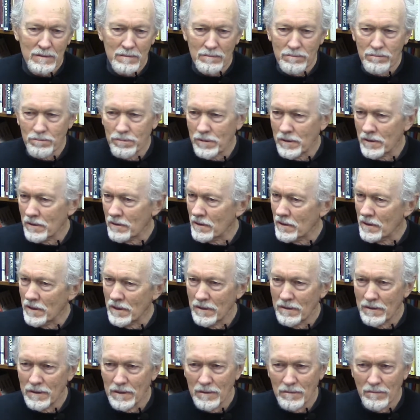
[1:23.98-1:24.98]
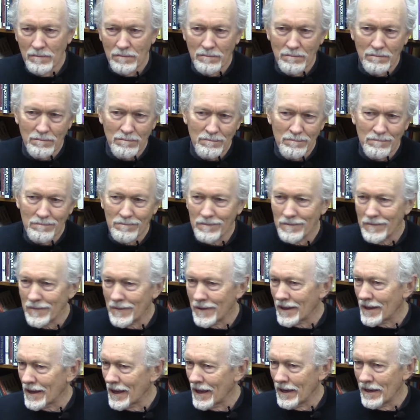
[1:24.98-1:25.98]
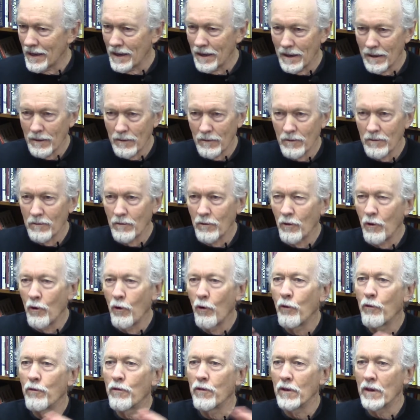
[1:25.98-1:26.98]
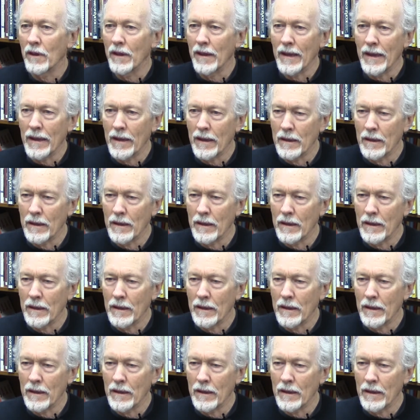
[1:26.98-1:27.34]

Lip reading: pluralism kind of overlay.